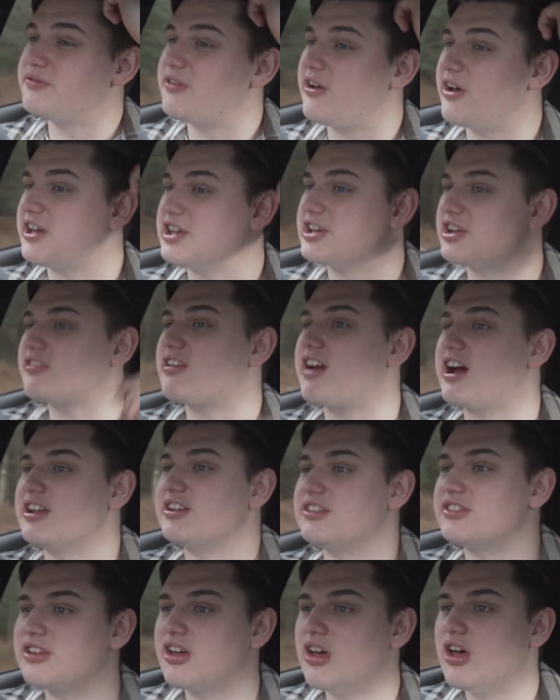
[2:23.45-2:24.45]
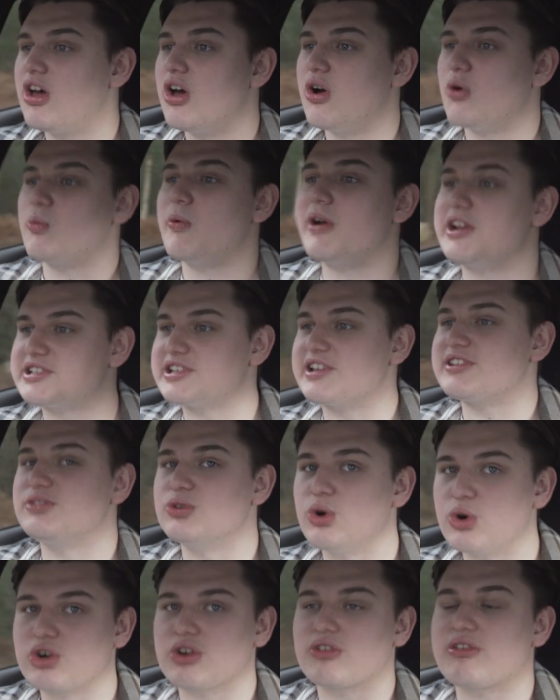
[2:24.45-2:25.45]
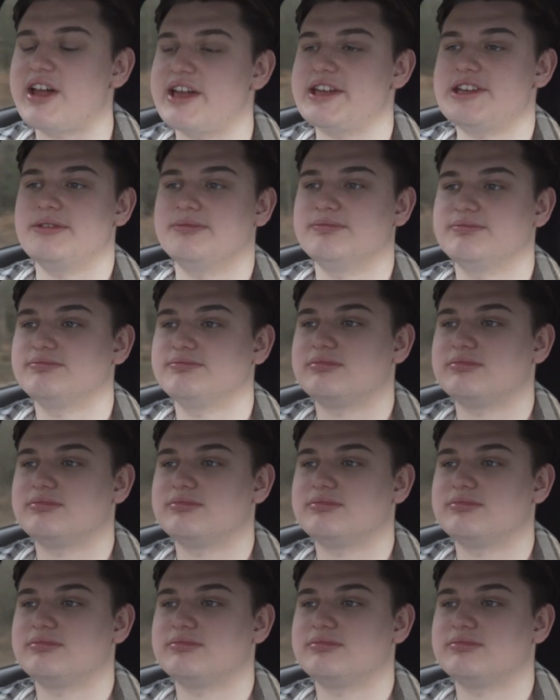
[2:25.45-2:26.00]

13 grand, which is not great.